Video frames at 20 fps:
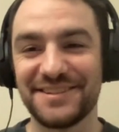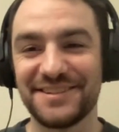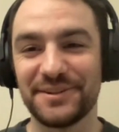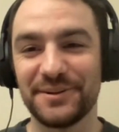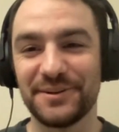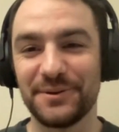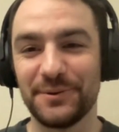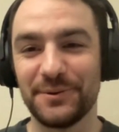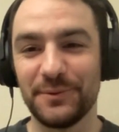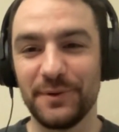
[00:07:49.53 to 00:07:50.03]

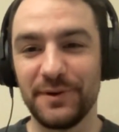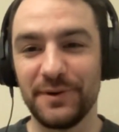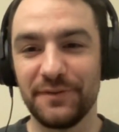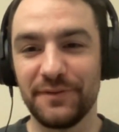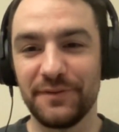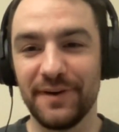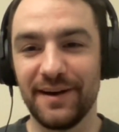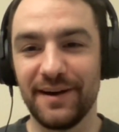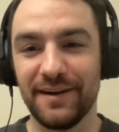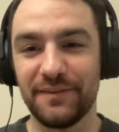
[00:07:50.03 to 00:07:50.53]
so
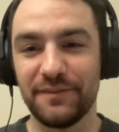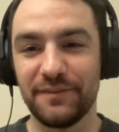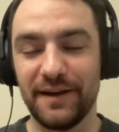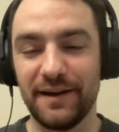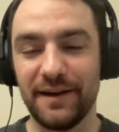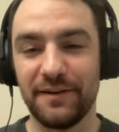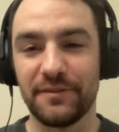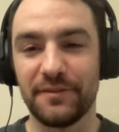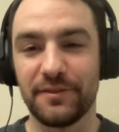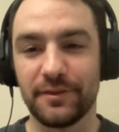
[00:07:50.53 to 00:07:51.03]
we've uh,
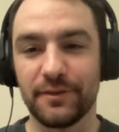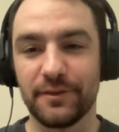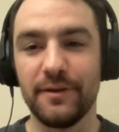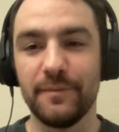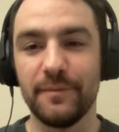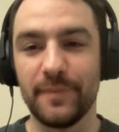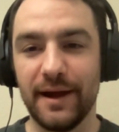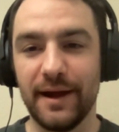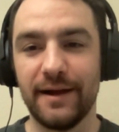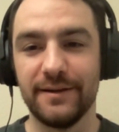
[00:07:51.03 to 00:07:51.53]
filed three
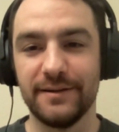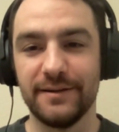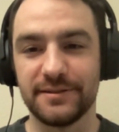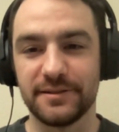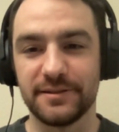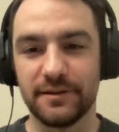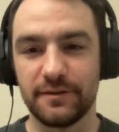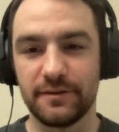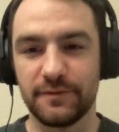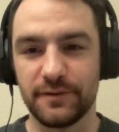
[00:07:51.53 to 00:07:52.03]
patents
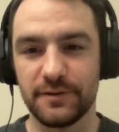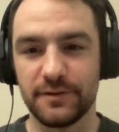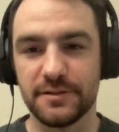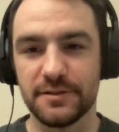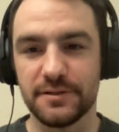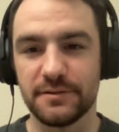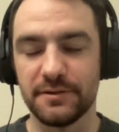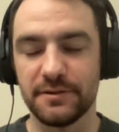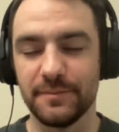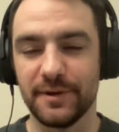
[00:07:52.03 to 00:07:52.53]
in our
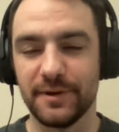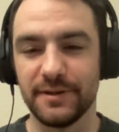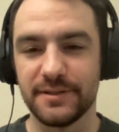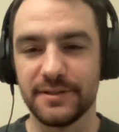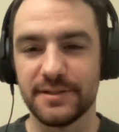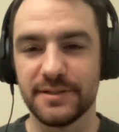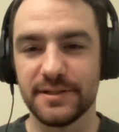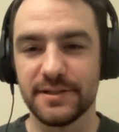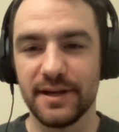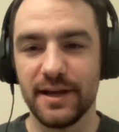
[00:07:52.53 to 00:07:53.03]
first three
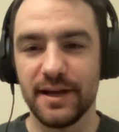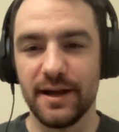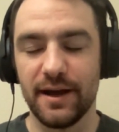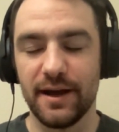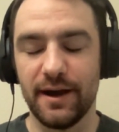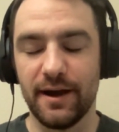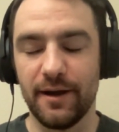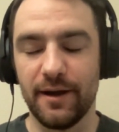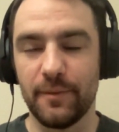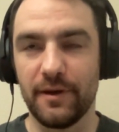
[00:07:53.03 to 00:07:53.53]
months.
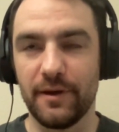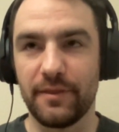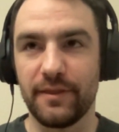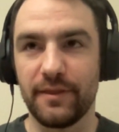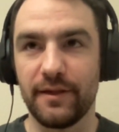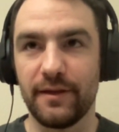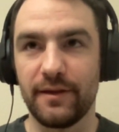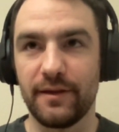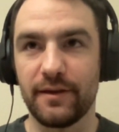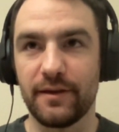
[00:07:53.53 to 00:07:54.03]
Um, I
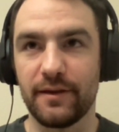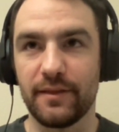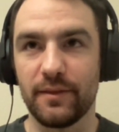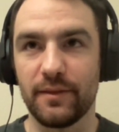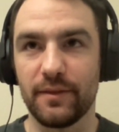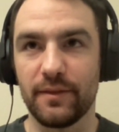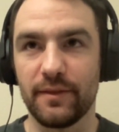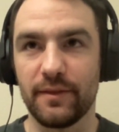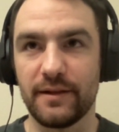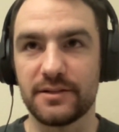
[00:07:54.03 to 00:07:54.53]
think
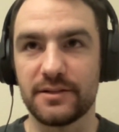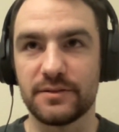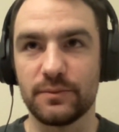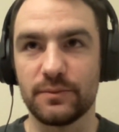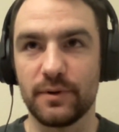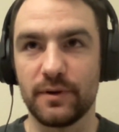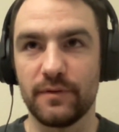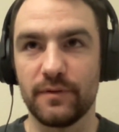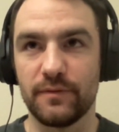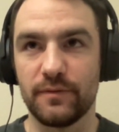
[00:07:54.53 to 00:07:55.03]
that's
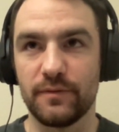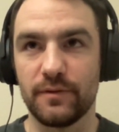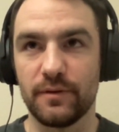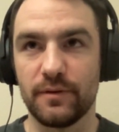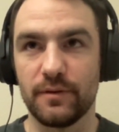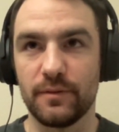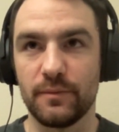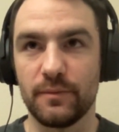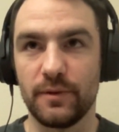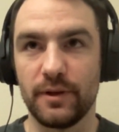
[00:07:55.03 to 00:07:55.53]
one of
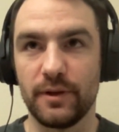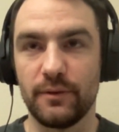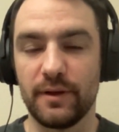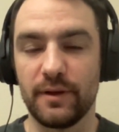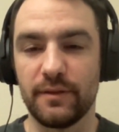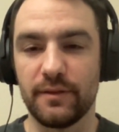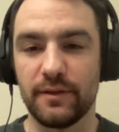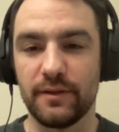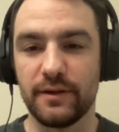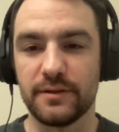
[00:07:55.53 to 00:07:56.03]
the really
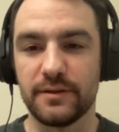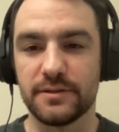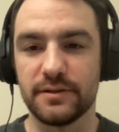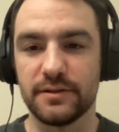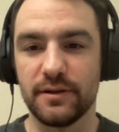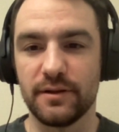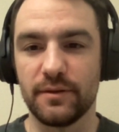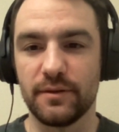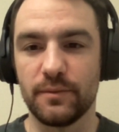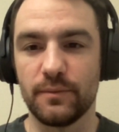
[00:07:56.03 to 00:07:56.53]
great things
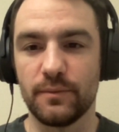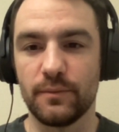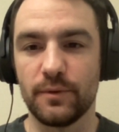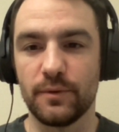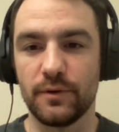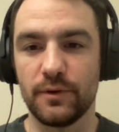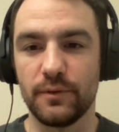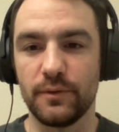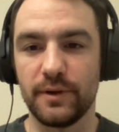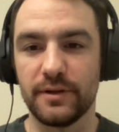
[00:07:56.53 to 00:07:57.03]
that we're
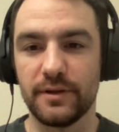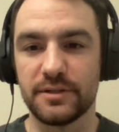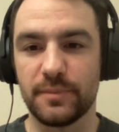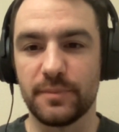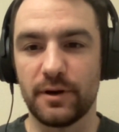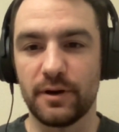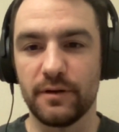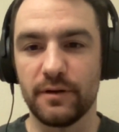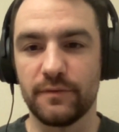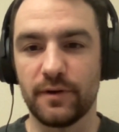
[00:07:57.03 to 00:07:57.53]
doing as
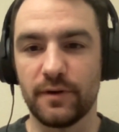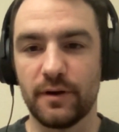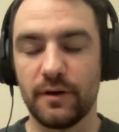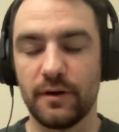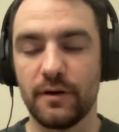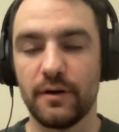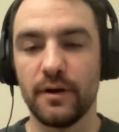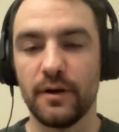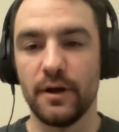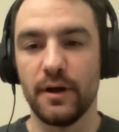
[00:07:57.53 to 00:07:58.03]
part of
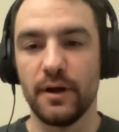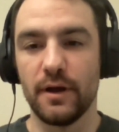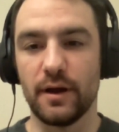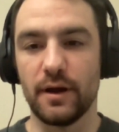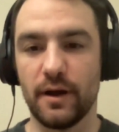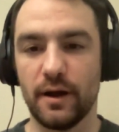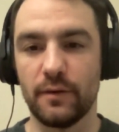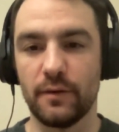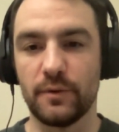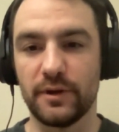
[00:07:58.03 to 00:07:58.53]
our
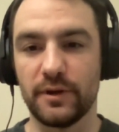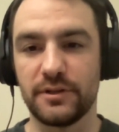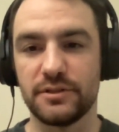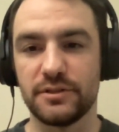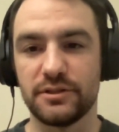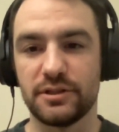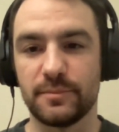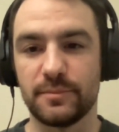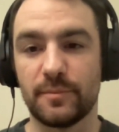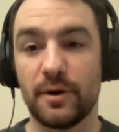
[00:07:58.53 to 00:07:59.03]
uh,
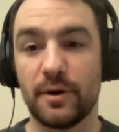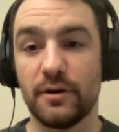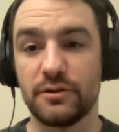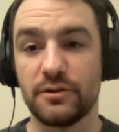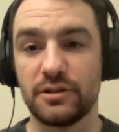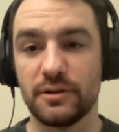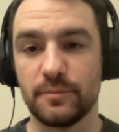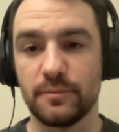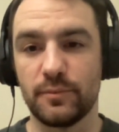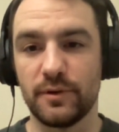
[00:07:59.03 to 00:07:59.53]
relationship or
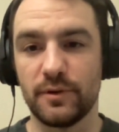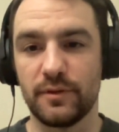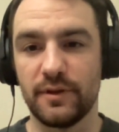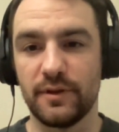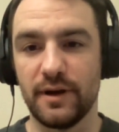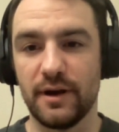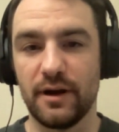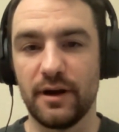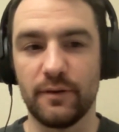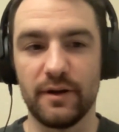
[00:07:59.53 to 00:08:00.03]
partnership with
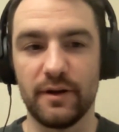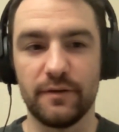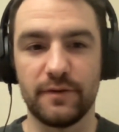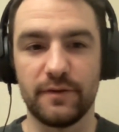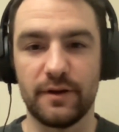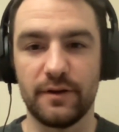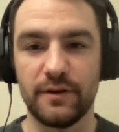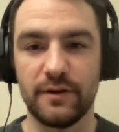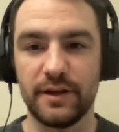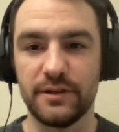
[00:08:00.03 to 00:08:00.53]
the Algorand
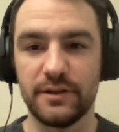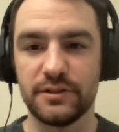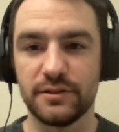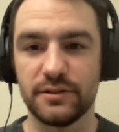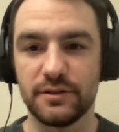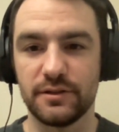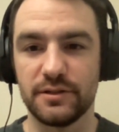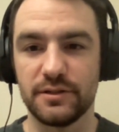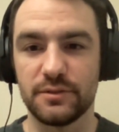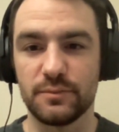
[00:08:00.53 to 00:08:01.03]

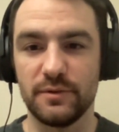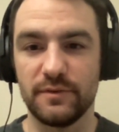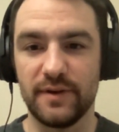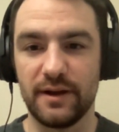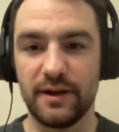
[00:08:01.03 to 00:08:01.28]
Foundation is we've